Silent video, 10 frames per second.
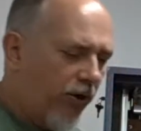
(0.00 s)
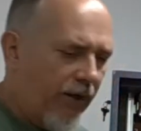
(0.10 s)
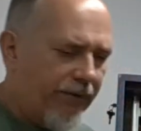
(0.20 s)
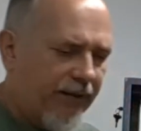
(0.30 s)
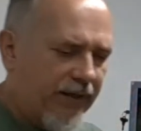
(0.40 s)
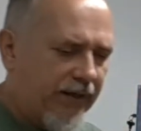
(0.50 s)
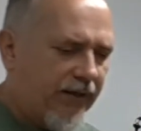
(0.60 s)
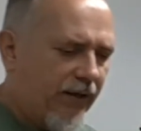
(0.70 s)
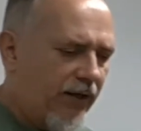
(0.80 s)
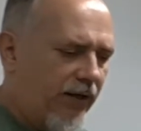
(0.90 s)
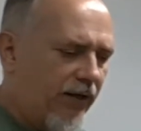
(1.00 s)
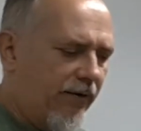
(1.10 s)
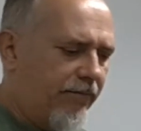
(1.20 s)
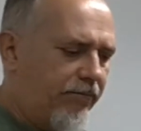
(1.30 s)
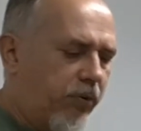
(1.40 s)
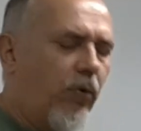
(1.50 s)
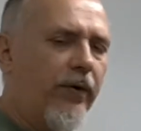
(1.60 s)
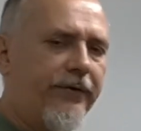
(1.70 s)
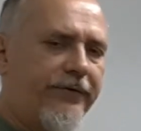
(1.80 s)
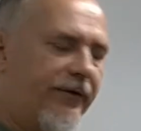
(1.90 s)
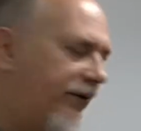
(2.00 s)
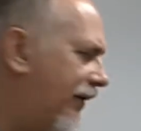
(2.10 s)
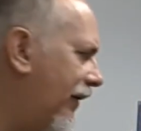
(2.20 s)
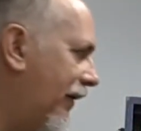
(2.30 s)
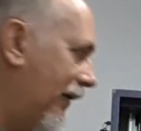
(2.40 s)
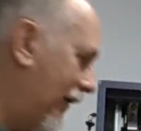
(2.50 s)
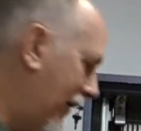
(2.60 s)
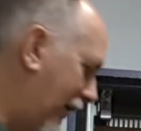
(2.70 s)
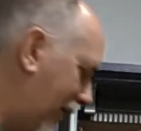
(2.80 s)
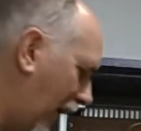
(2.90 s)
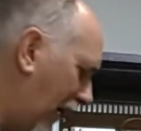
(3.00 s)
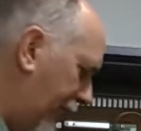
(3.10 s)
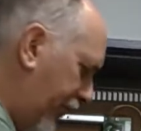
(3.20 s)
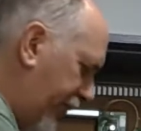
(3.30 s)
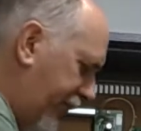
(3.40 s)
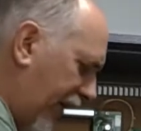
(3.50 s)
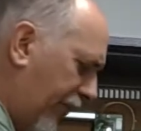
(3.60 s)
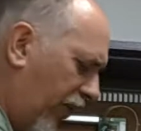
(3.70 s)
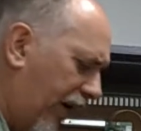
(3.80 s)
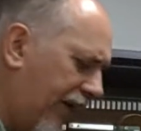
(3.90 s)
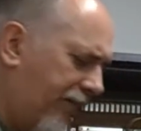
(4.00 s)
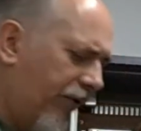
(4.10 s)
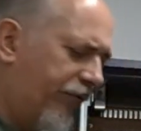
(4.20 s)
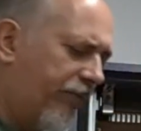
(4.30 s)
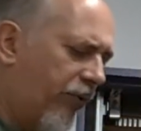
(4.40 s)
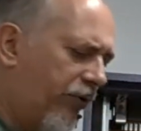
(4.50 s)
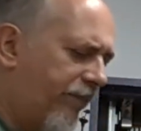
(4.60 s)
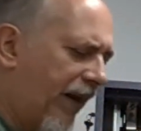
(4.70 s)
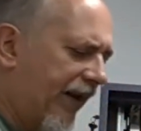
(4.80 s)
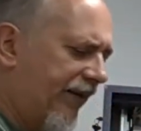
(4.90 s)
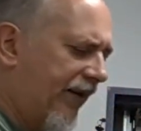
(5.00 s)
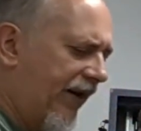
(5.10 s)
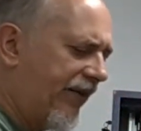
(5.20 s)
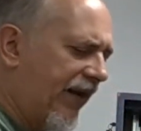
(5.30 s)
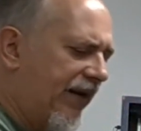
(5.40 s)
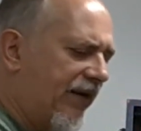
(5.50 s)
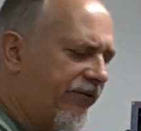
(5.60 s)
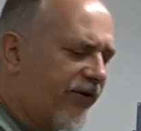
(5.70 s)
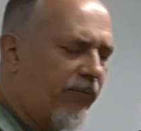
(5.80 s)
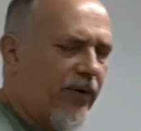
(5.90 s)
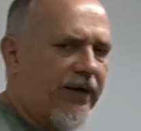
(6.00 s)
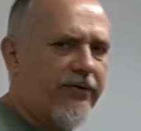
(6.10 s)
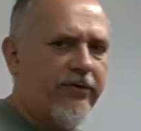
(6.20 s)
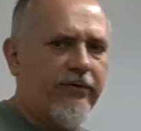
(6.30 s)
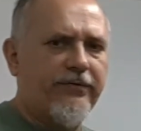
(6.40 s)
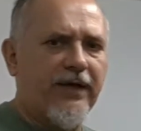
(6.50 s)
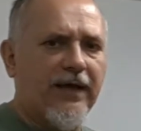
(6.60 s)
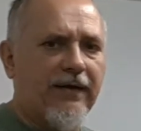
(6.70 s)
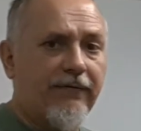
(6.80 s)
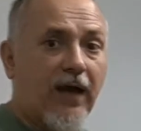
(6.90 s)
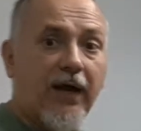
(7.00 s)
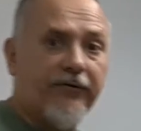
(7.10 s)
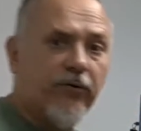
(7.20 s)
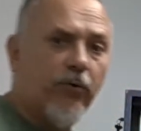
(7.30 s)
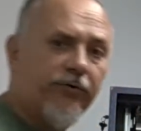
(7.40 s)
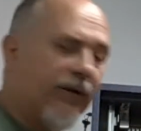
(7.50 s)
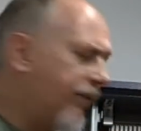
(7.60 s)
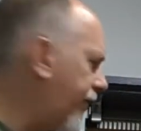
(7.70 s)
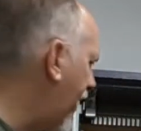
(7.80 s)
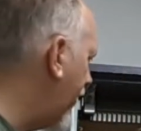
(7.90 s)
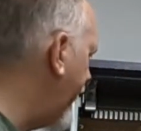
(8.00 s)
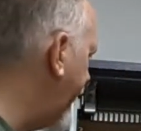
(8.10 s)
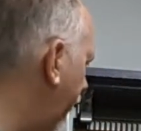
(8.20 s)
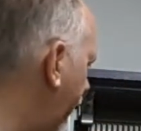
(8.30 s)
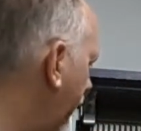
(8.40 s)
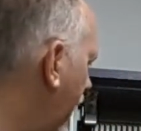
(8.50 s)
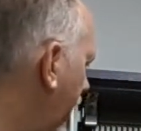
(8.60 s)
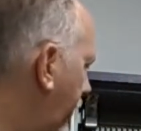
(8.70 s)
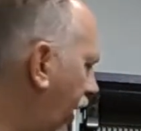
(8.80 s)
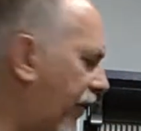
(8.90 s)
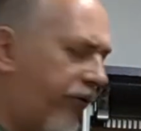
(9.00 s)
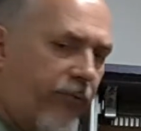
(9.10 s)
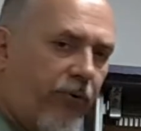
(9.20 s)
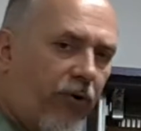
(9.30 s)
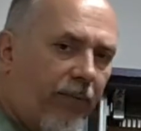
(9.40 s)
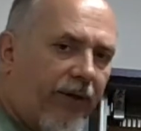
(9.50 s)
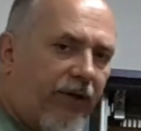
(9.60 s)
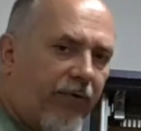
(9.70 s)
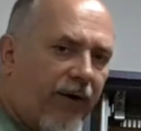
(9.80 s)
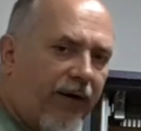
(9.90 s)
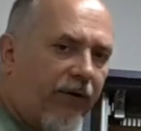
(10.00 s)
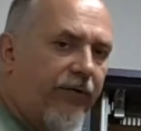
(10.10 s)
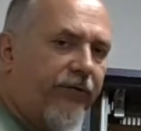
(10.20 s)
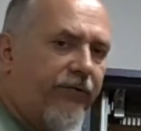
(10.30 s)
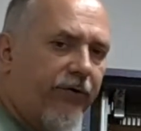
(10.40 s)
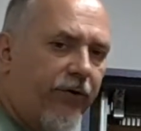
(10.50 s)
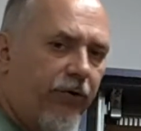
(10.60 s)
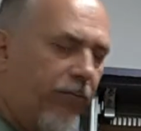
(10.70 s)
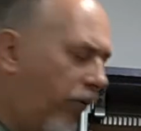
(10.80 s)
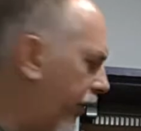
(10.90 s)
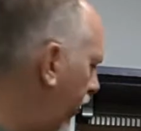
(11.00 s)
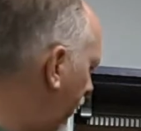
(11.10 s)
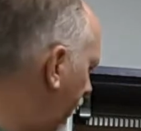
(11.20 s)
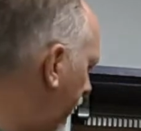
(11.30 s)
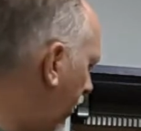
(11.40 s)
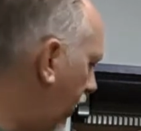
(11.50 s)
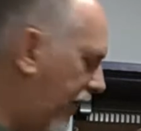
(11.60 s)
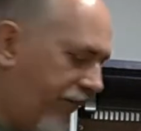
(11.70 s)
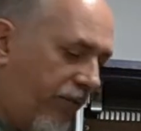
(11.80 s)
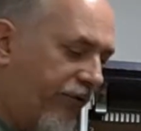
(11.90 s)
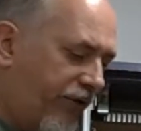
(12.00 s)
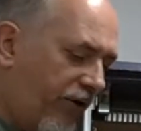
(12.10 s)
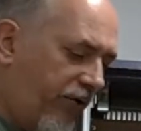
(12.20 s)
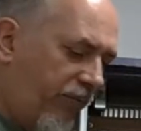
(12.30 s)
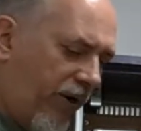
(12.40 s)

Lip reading: on the boards, Gottlieb was the same way. Most of the boards back in the day, they needed some way to save the high scores. They put batteries on them. Batteries would normally go right here. This is a new board. We'll show you